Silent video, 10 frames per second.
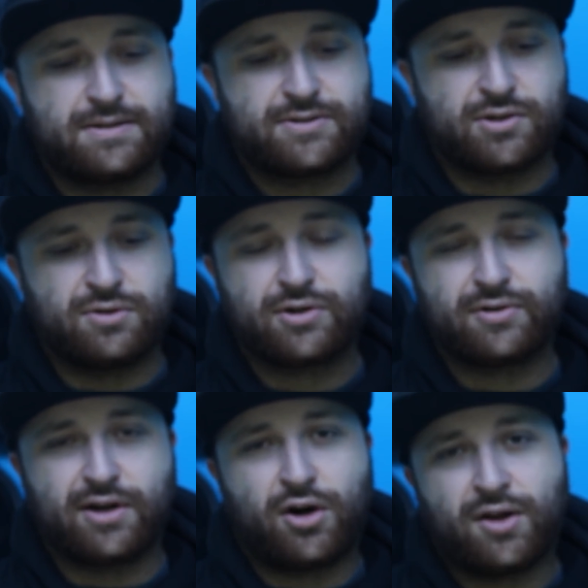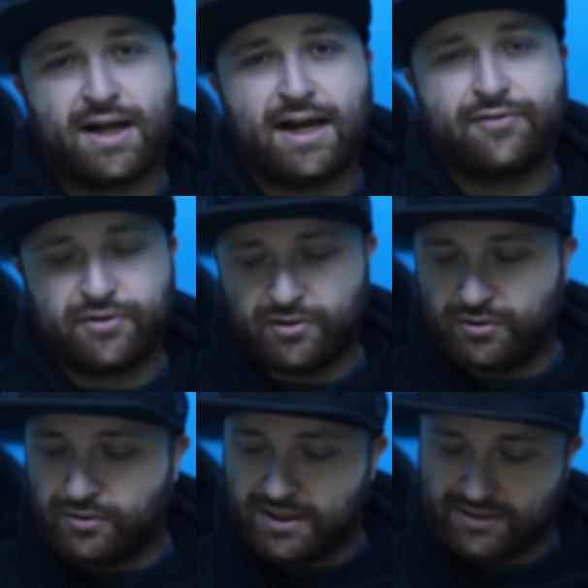So literally all I have to
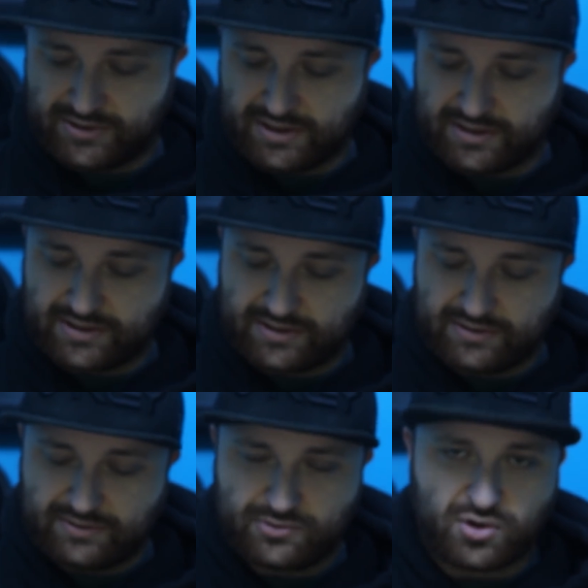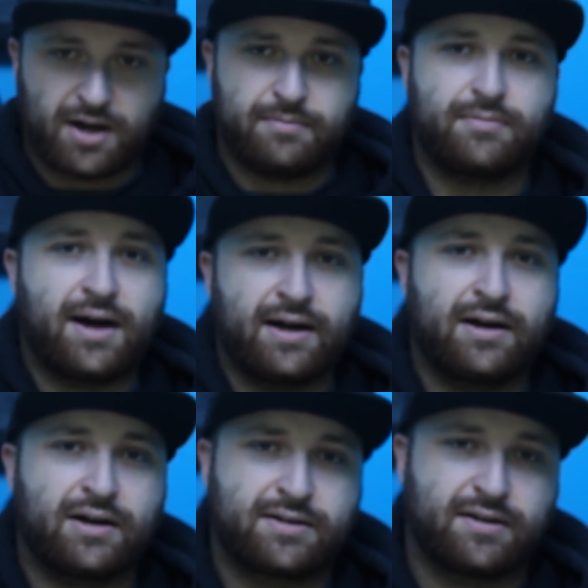do is just drop
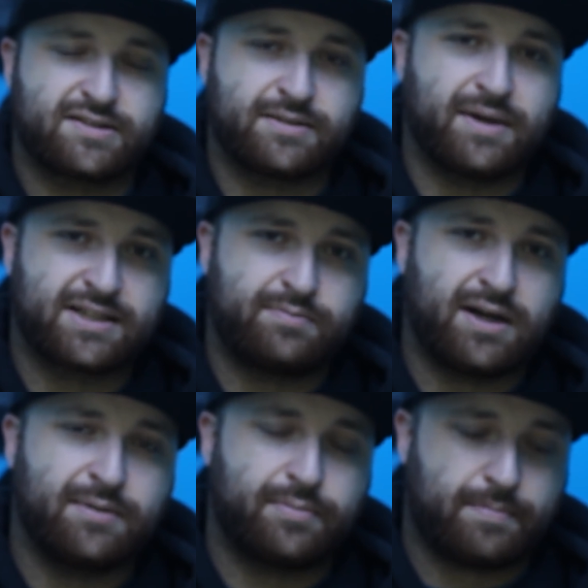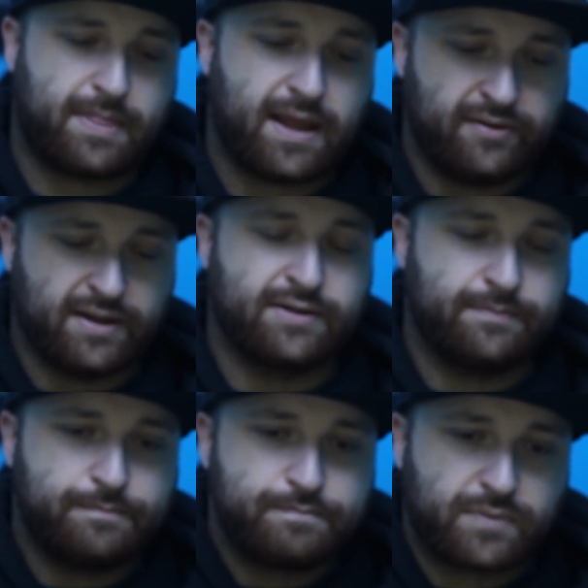my custom X pipe and
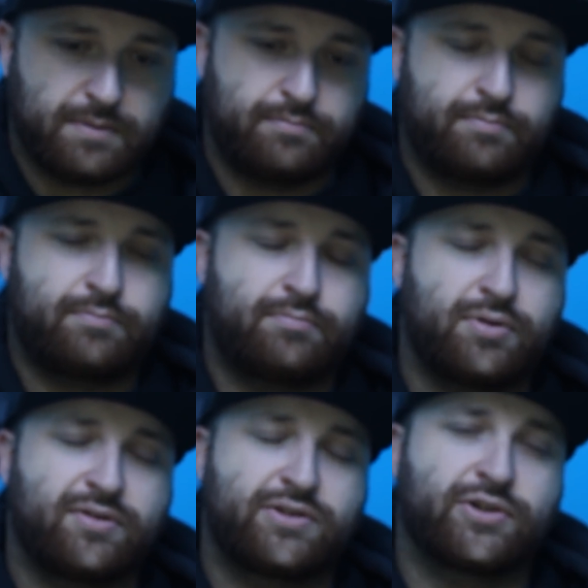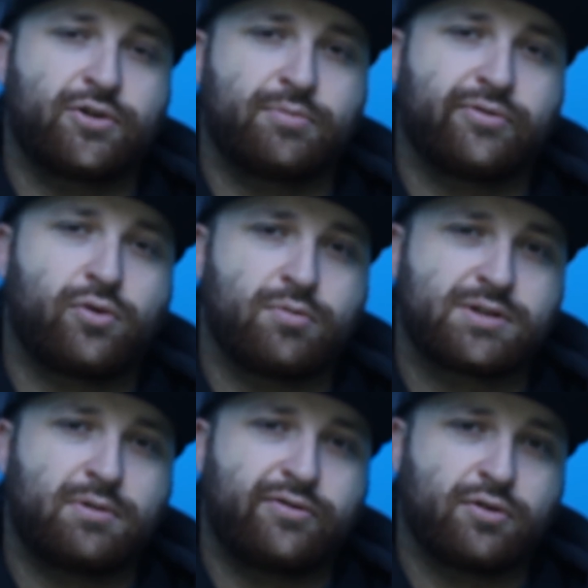then put the Solo
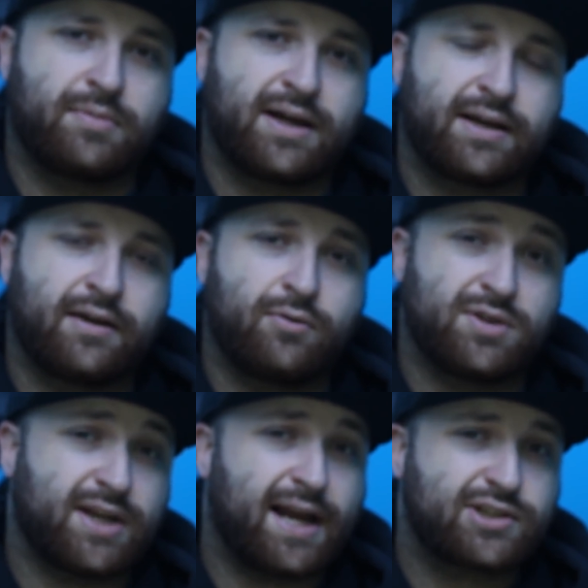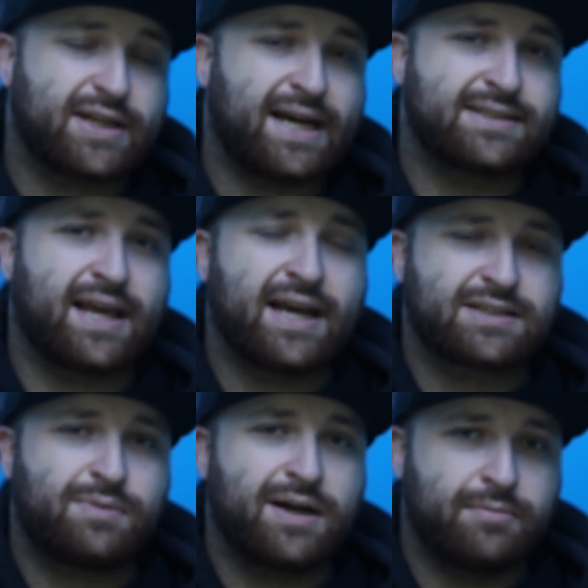Performance muffler back in, which actually has an
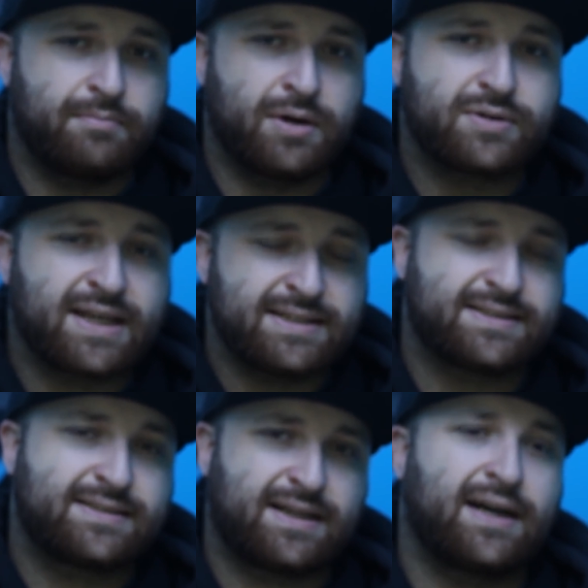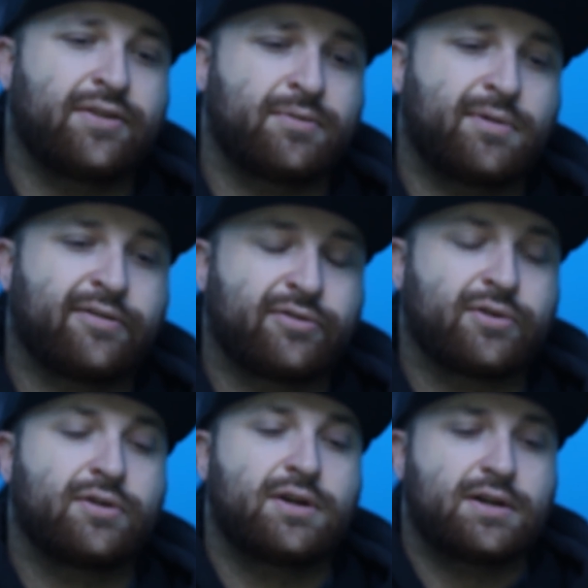X pipe built inside the
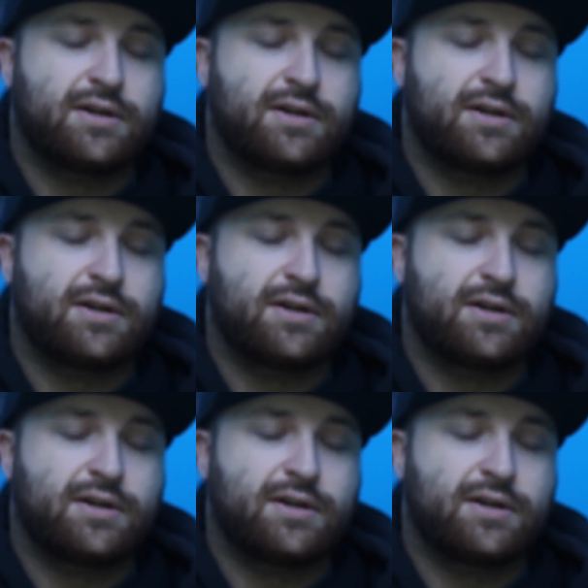muffler.